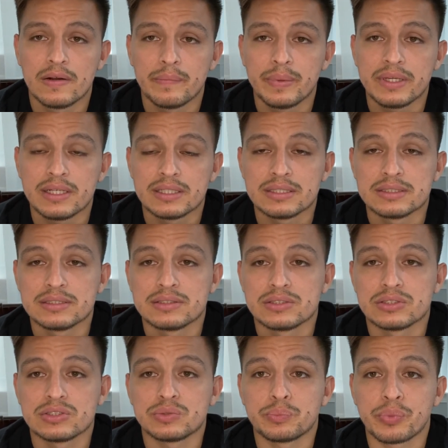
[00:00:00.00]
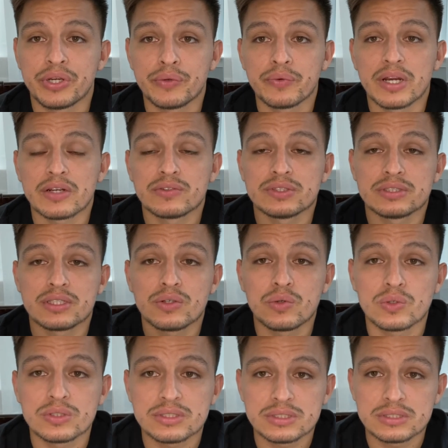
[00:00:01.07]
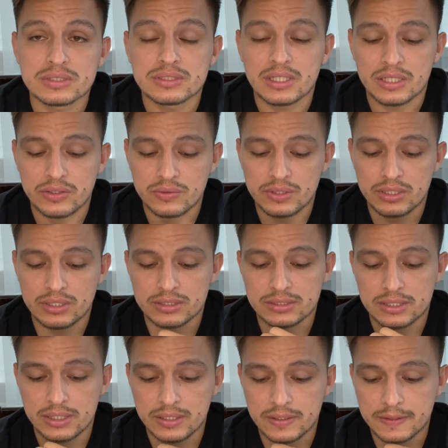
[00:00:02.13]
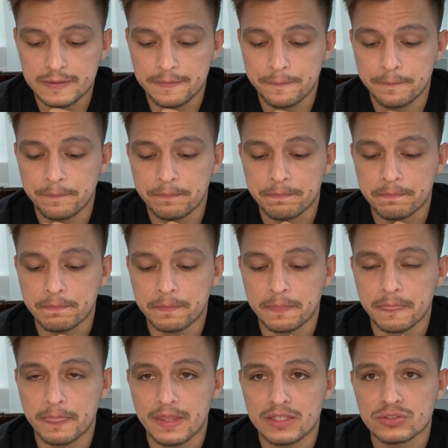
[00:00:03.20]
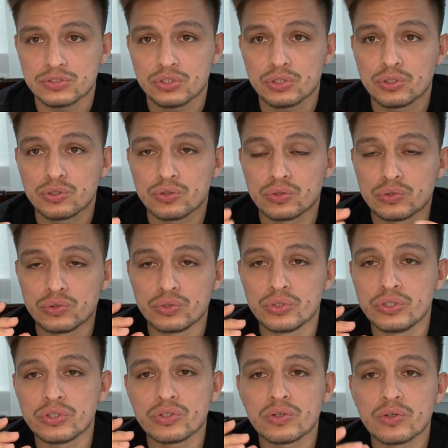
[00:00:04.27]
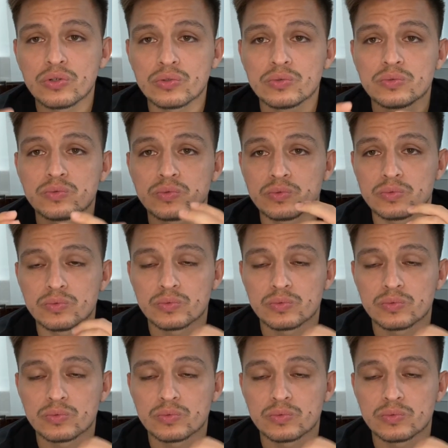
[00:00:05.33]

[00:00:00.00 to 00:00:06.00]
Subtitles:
because there's prerequisite courses that you need to take. So do your own